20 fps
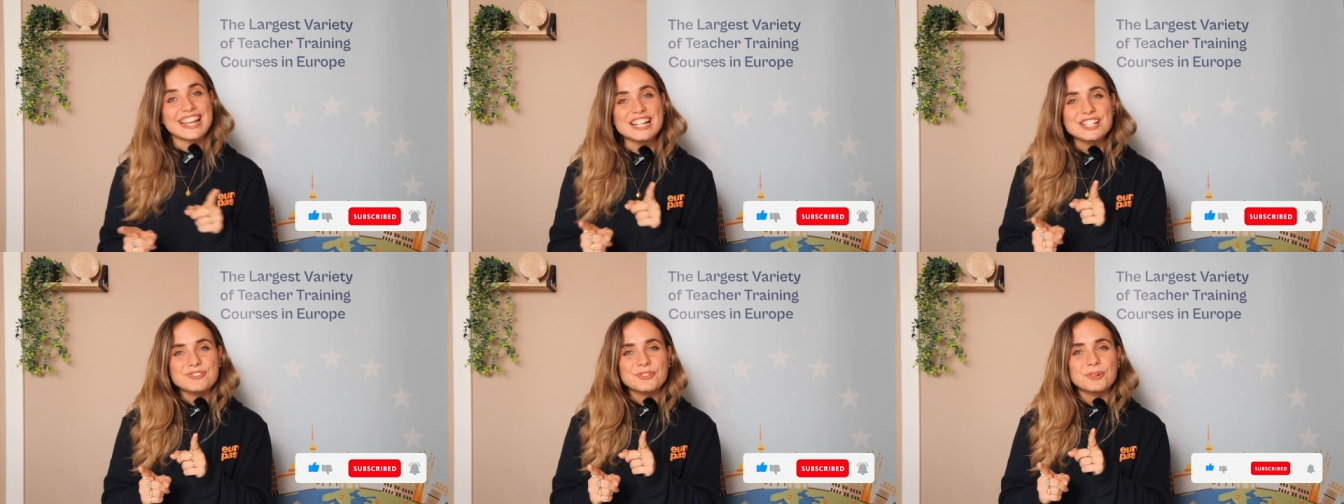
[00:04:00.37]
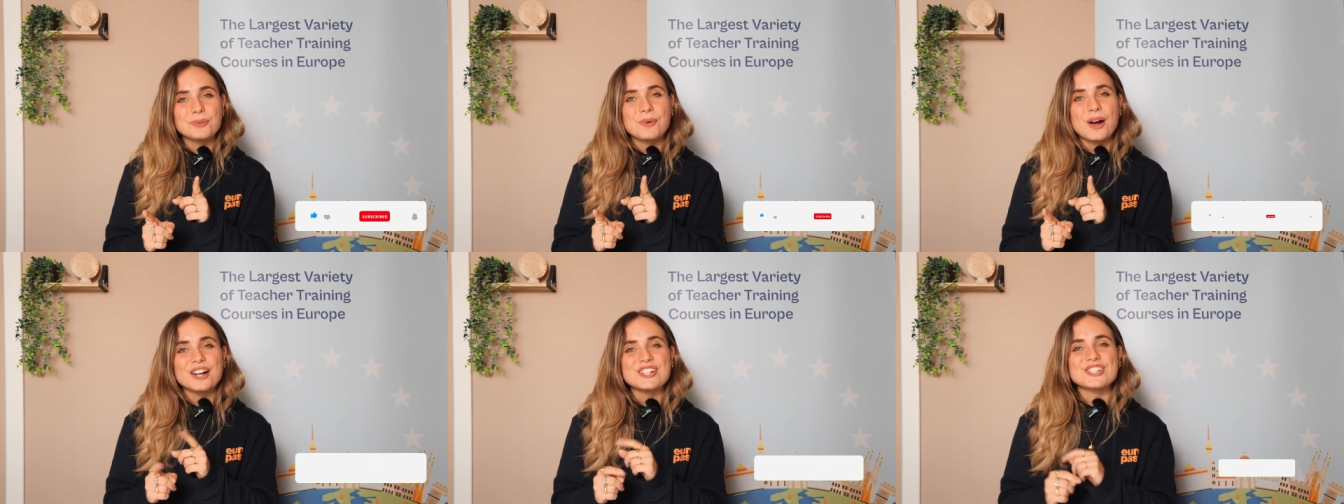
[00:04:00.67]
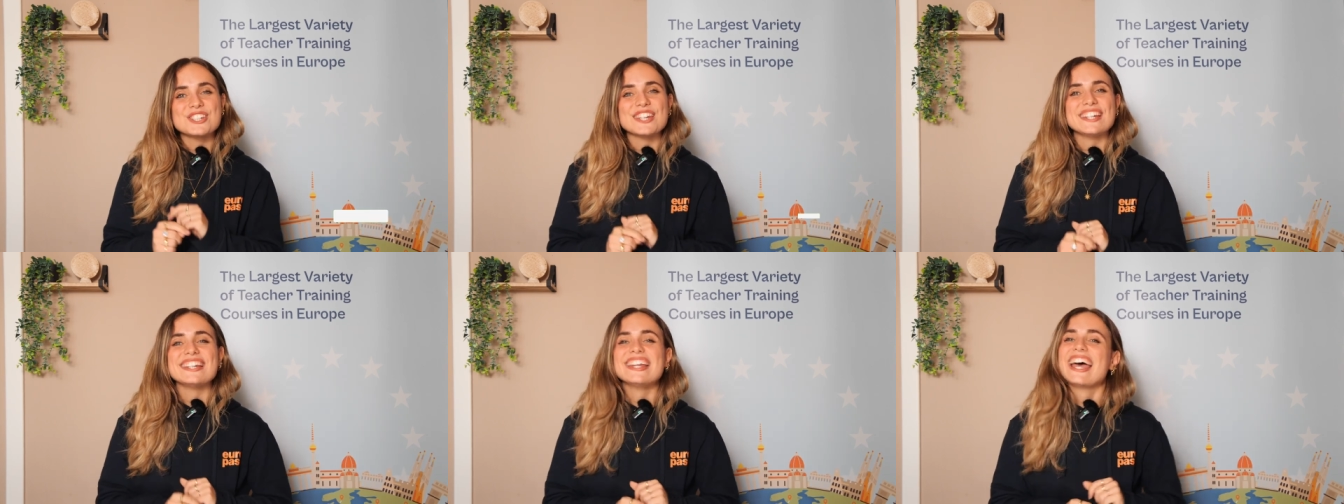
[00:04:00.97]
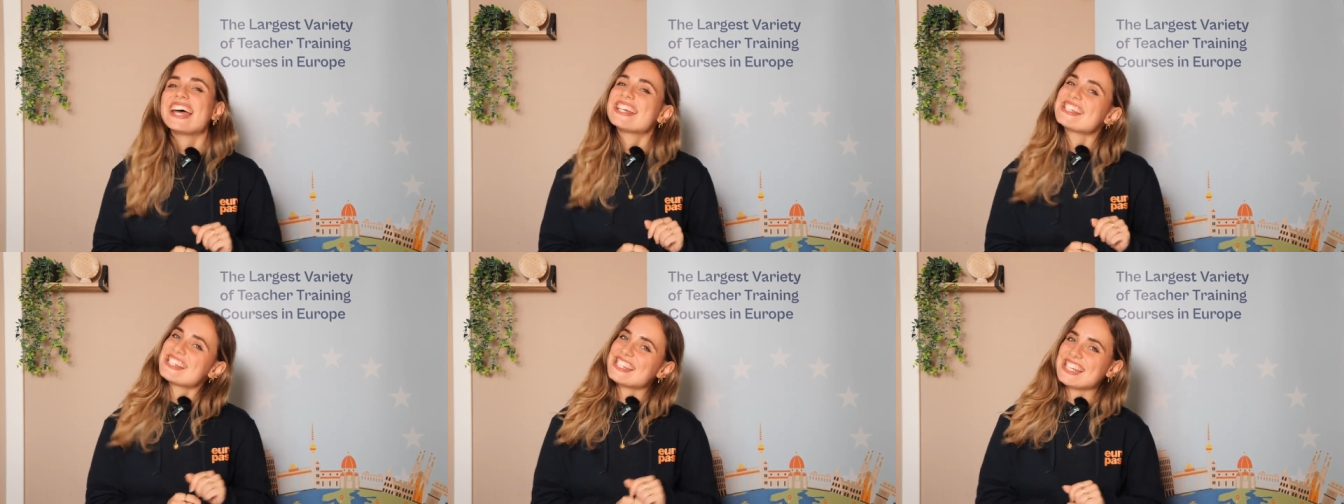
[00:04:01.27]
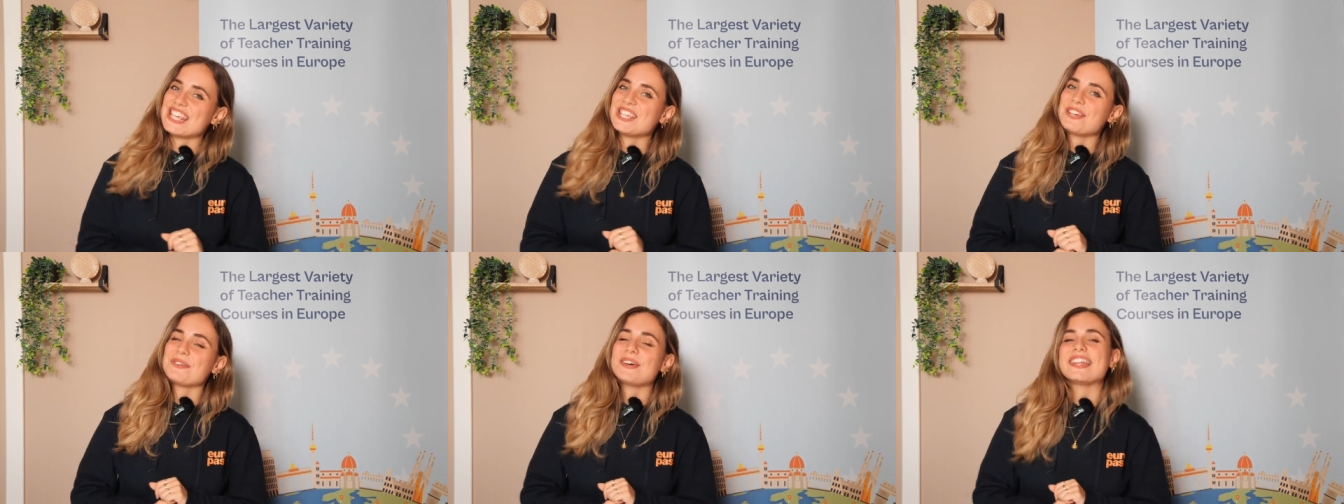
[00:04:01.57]
Thanks for watching and
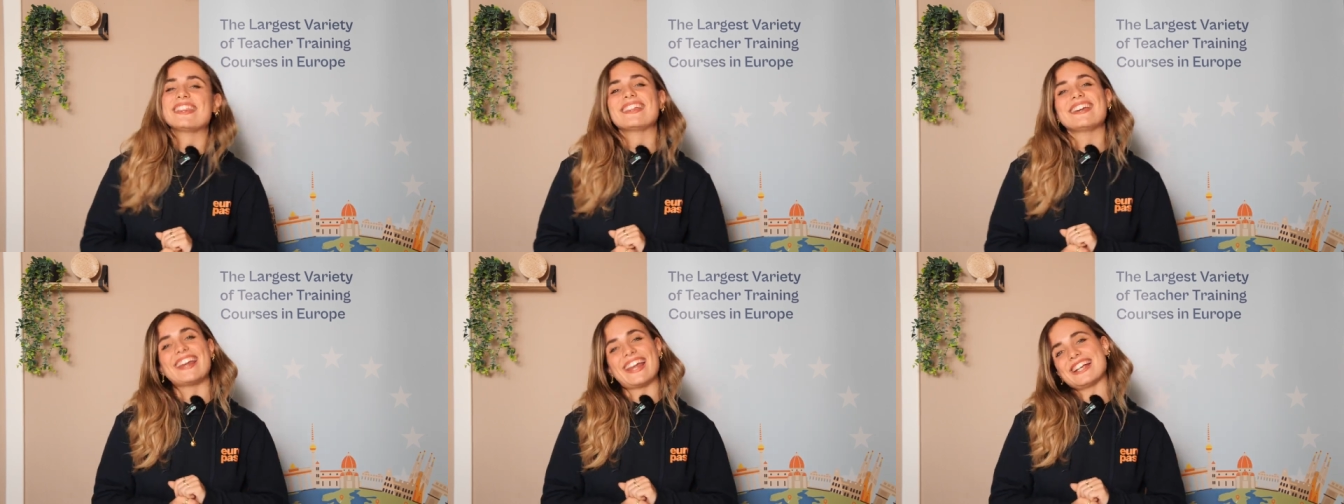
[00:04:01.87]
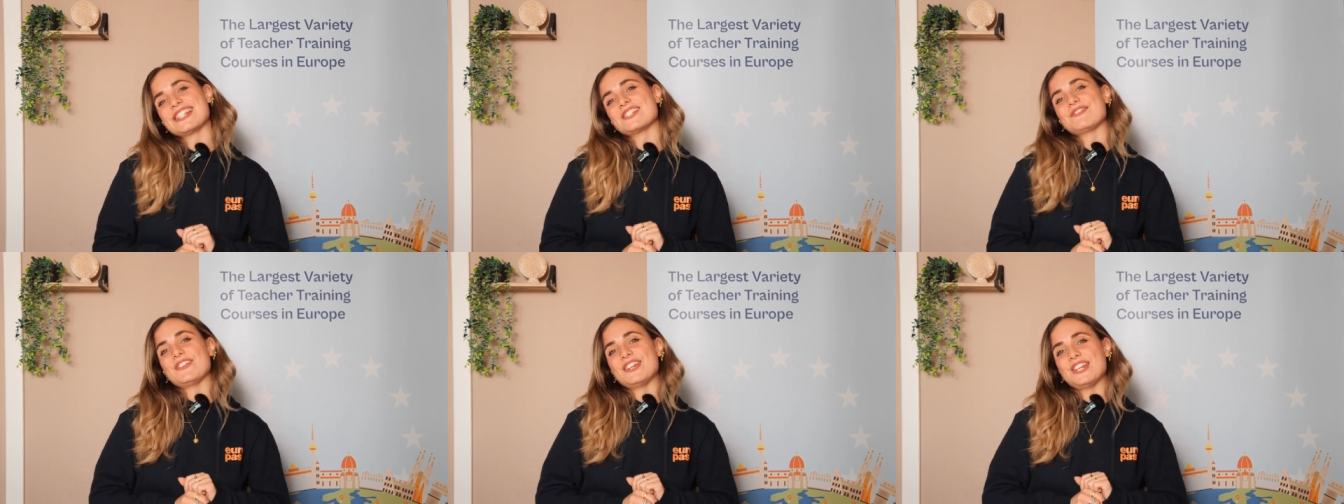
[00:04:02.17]
see you in the next